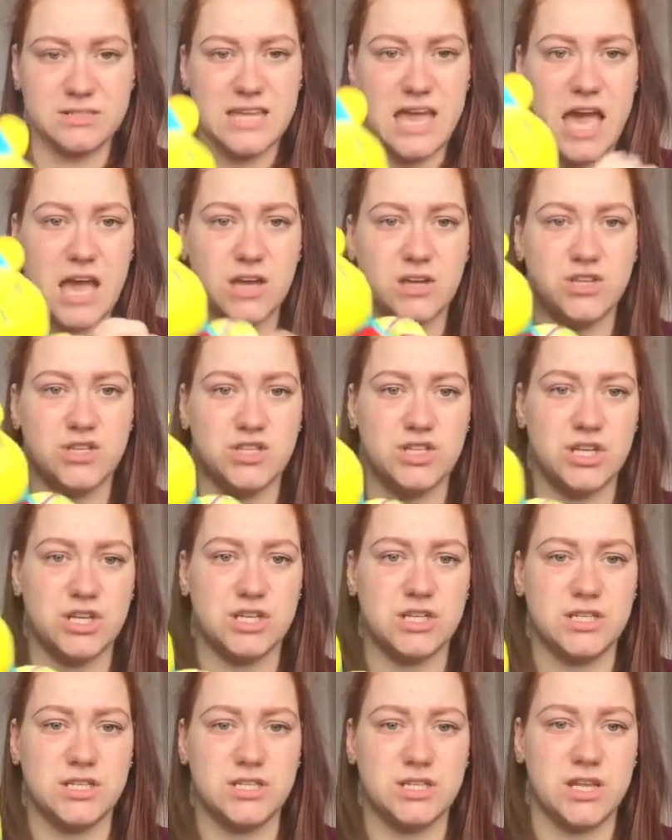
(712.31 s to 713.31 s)

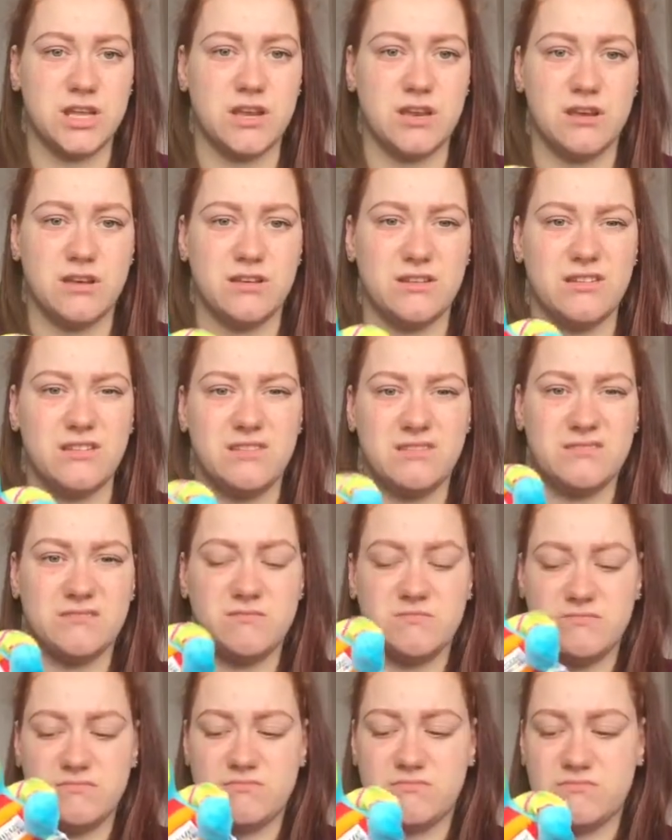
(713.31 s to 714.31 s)
textures and
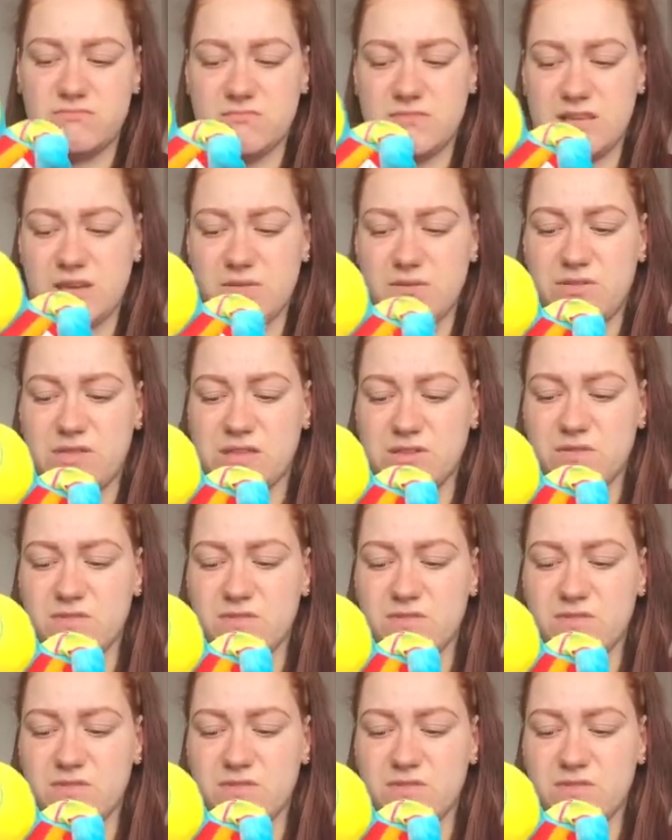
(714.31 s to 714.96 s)
little things.